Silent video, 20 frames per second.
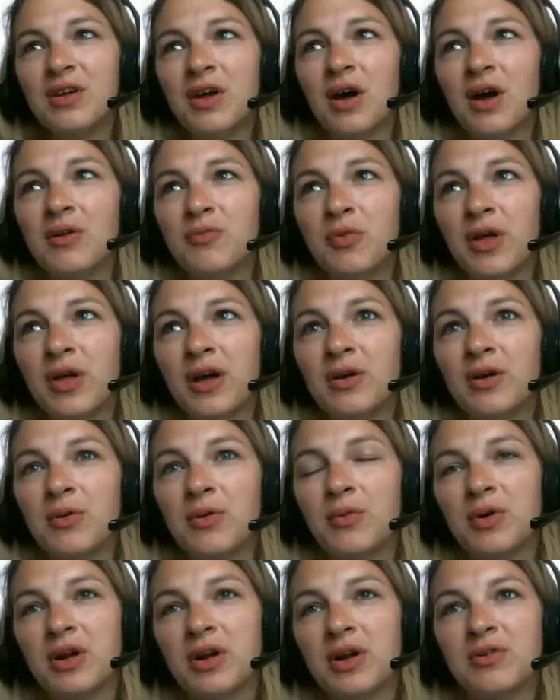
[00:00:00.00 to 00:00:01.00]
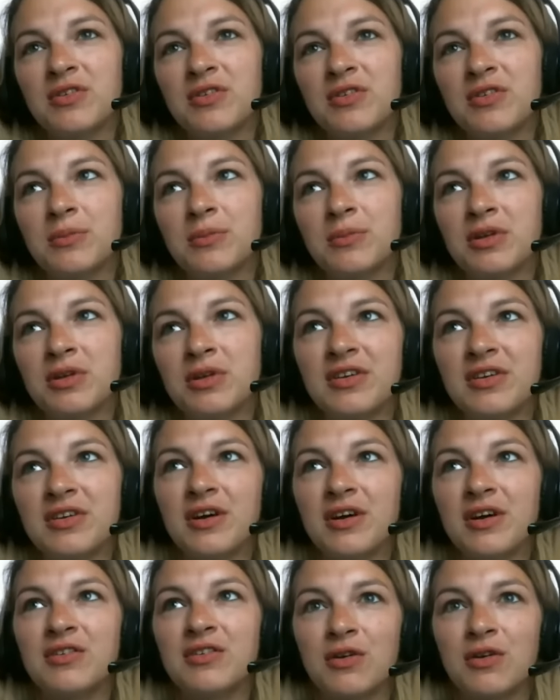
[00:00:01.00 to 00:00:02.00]
then when I was in the military, I
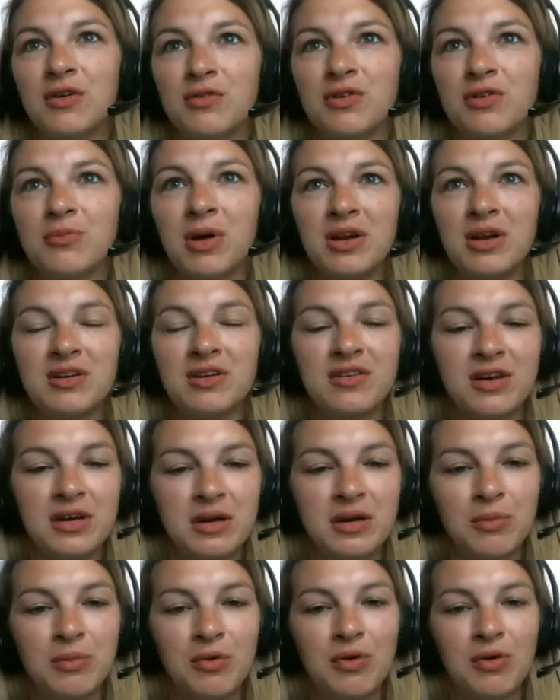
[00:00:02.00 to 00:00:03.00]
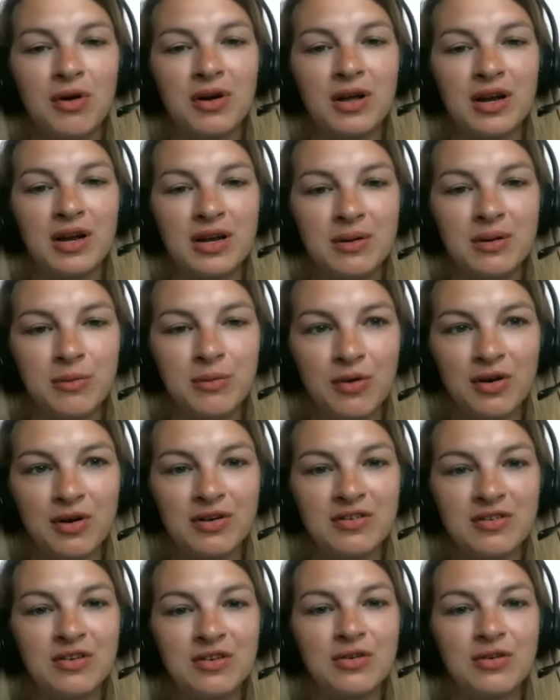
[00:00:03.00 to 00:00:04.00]
started really meditating more and getting more
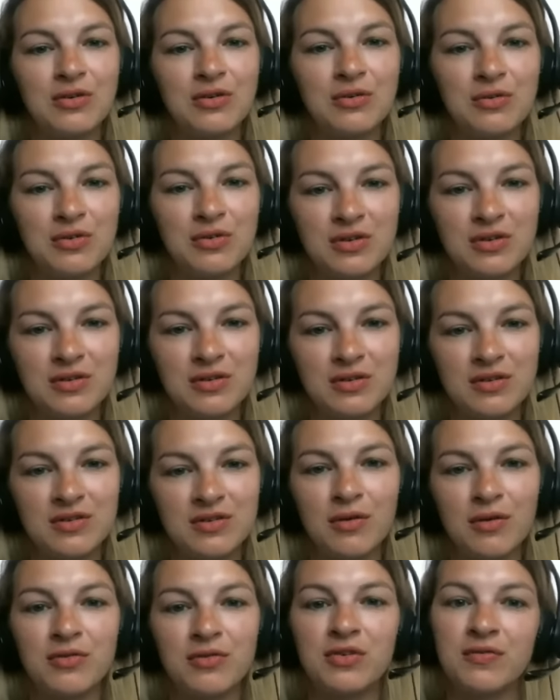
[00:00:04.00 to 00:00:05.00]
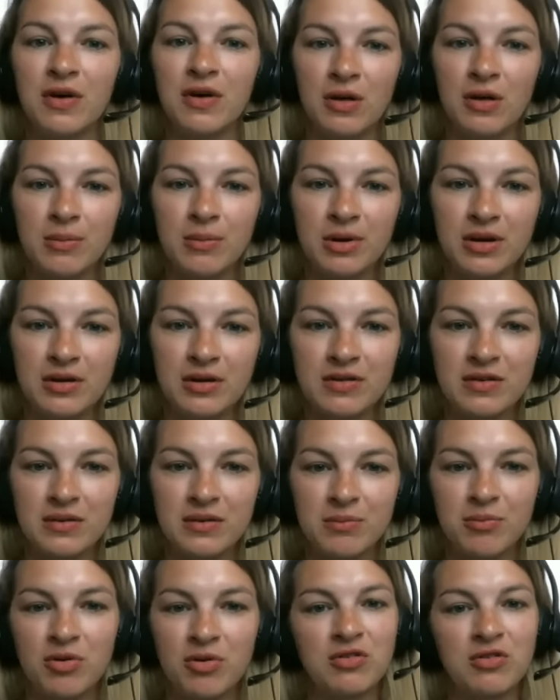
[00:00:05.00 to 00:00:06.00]
into self-development and
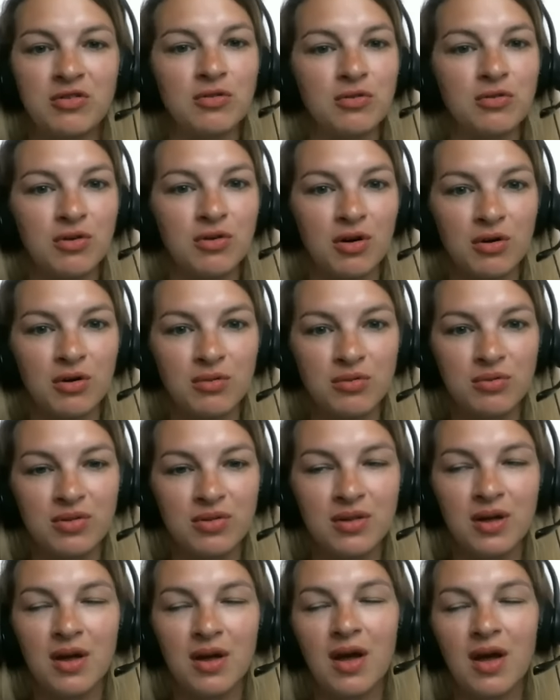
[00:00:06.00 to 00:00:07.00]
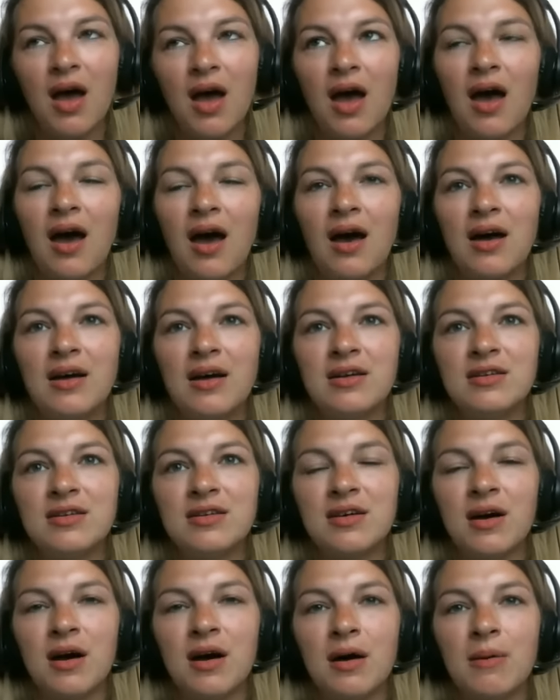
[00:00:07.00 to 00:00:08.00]
personal growth, and
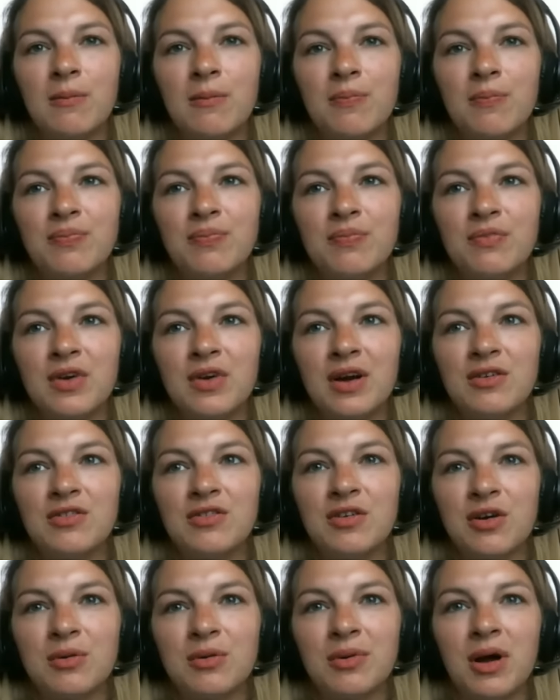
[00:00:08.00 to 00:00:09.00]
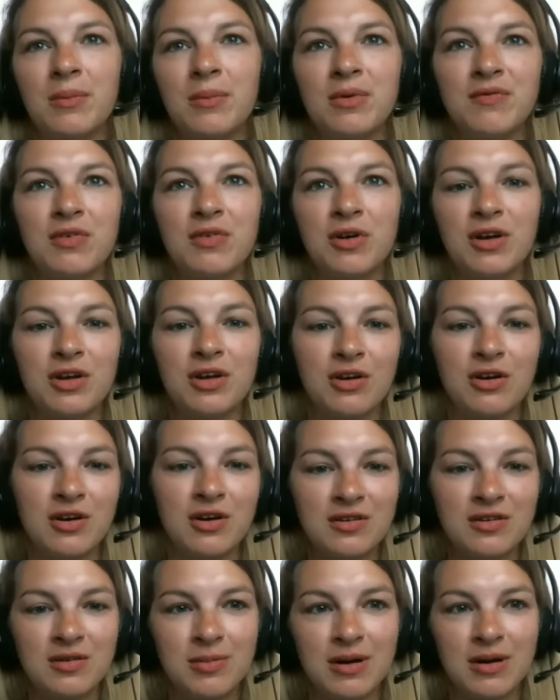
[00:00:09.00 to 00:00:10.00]
I started becoming very
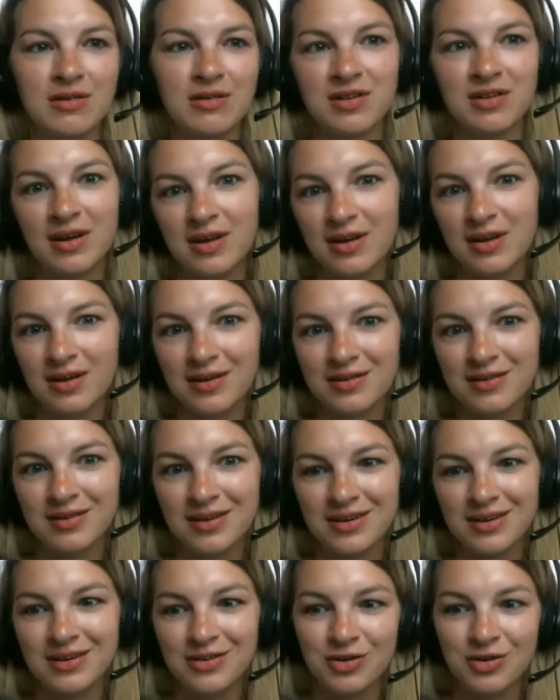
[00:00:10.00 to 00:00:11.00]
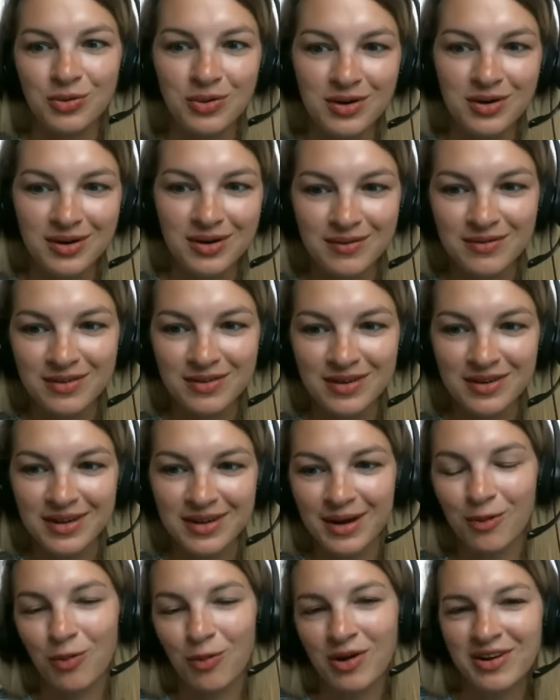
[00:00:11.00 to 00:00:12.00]
curious about psychics and intuitives, and
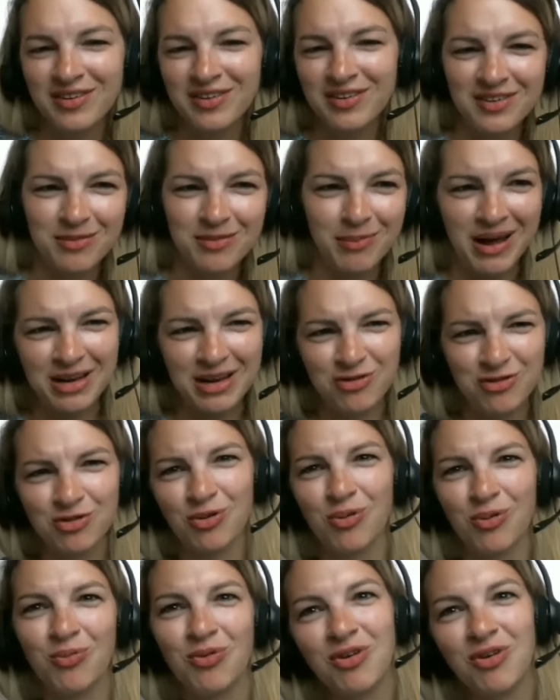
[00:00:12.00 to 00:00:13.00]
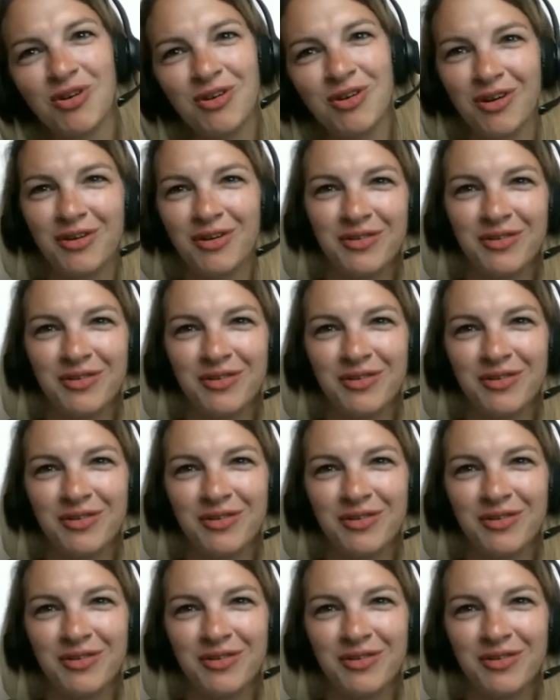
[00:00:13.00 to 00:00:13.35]
like, what is this magical world that